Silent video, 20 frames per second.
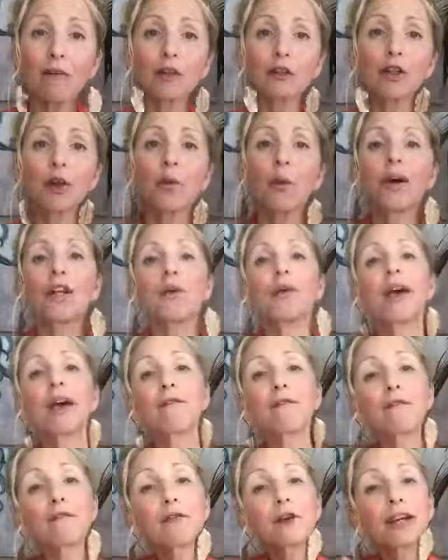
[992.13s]
And so when you
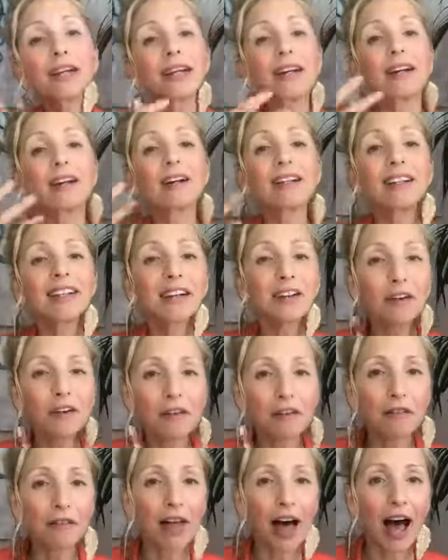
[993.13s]
get free and clear
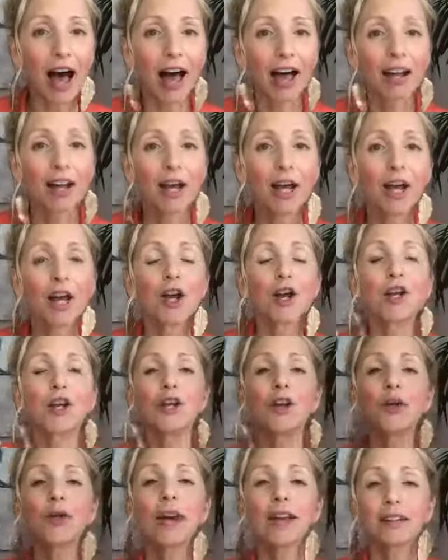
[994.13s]
of that,
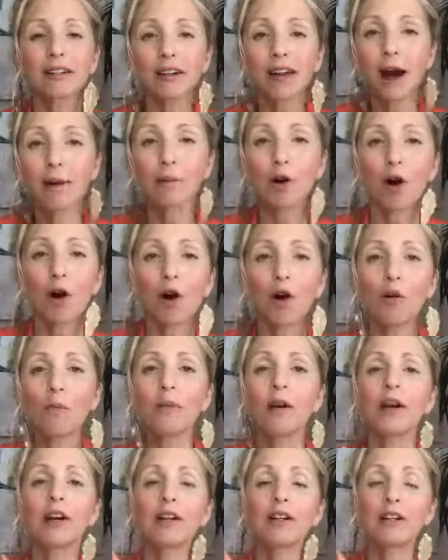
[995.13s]
you get to come
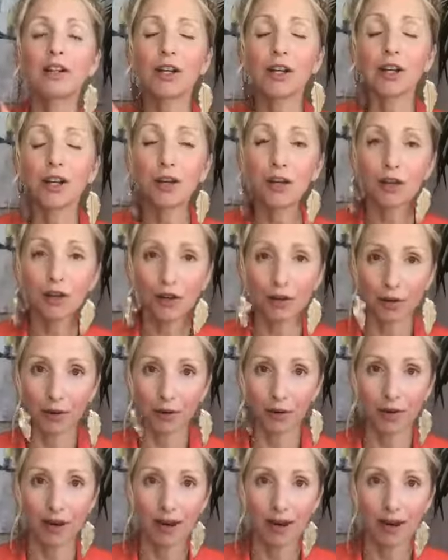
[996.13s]
home to you.